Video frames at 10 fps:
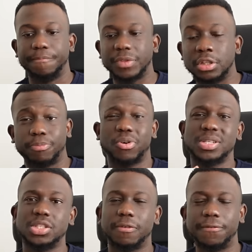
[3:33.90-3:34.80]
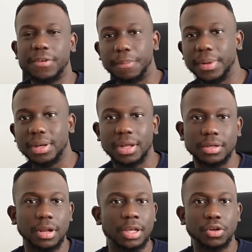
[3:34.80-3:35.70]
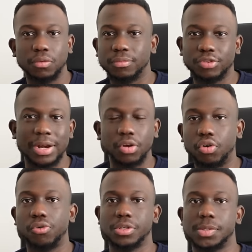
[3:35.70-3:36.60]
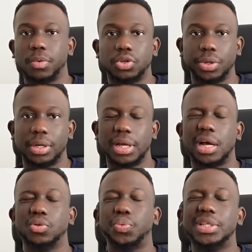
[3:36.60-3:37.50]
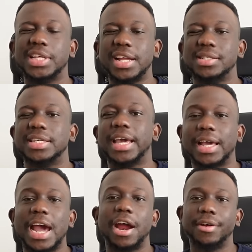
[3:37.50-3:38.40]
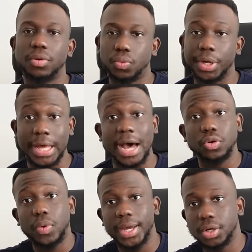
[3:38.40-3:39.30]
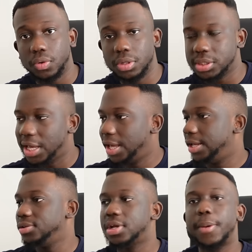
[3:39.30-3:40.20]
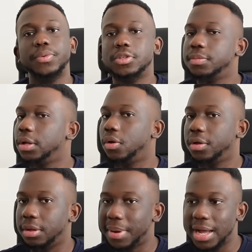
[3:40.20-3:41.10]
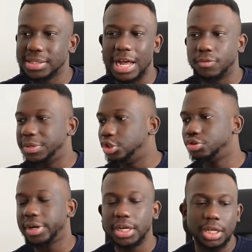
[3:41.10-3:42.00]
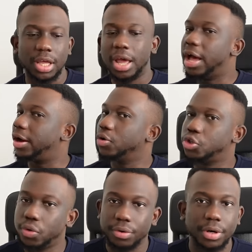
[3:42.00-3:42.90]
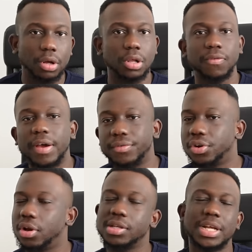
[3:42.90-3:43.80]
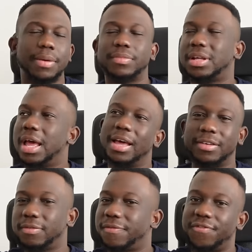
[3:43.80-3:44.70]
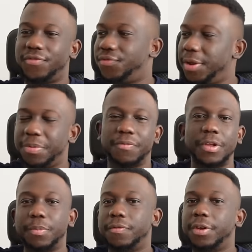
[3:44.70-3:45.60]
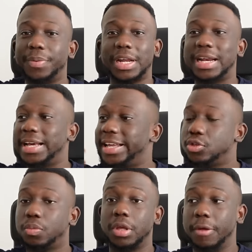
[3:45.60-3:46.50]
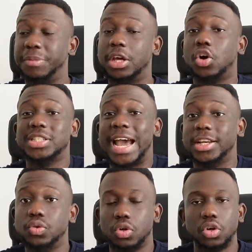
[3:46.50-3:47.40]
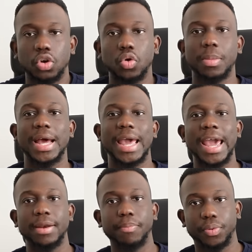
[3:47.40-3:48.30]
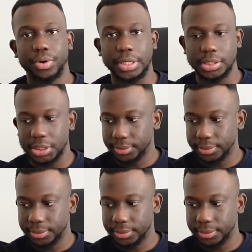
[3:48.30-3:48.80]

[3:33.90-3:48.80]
in the process of flipping and you know trying to grow a small trading account we tend to get carried away how do i know this it used to happen to me a lot in the past i'll be trading i got $200 $500 and i'm flipping flipping flipping and i get to because i do not know my end point